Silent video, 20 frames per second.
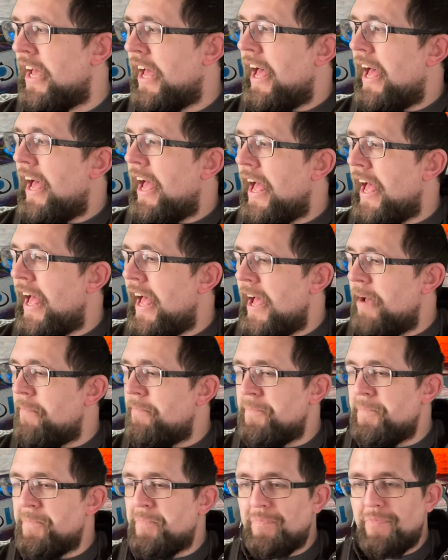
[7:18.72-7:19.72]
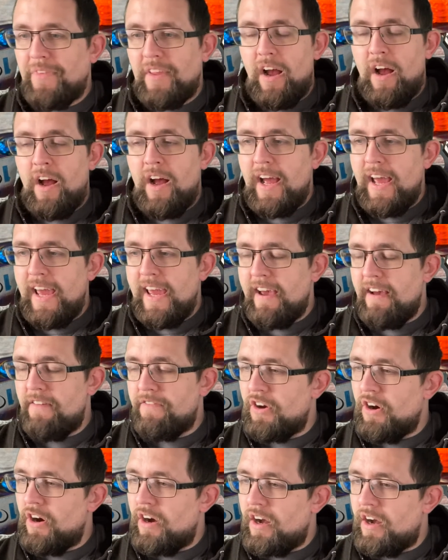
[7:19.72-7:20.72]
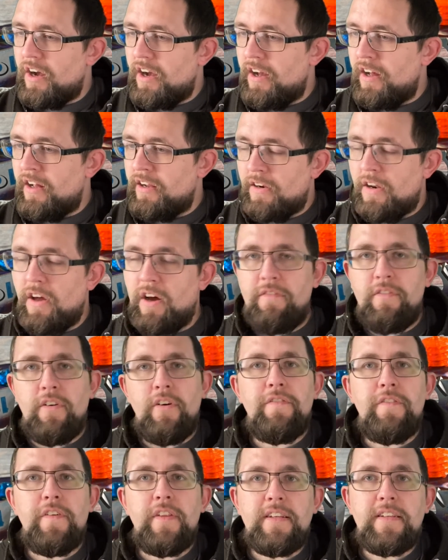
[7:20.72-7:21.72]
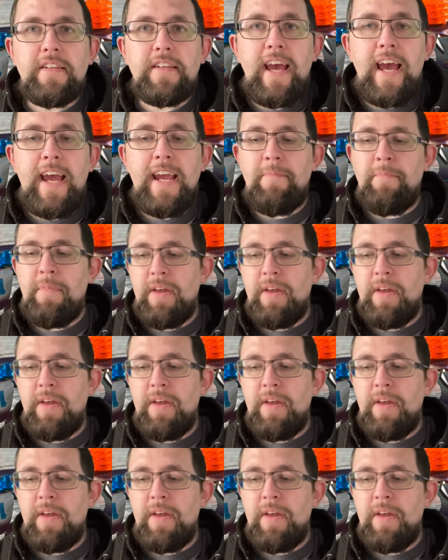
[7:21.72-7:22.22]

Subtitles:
I have got a lot of love for this game.